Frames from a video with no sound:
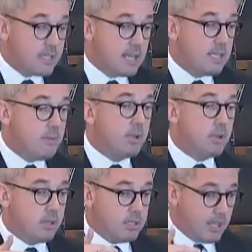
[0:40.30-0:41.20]

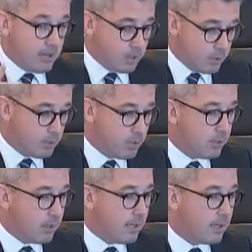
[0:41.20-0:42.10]
because they are good
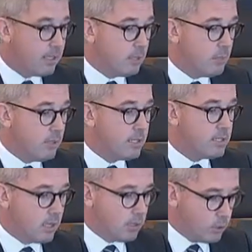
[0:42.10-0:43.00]
communities
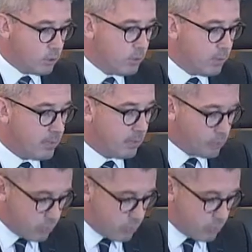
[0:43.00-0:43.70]
and good people, strong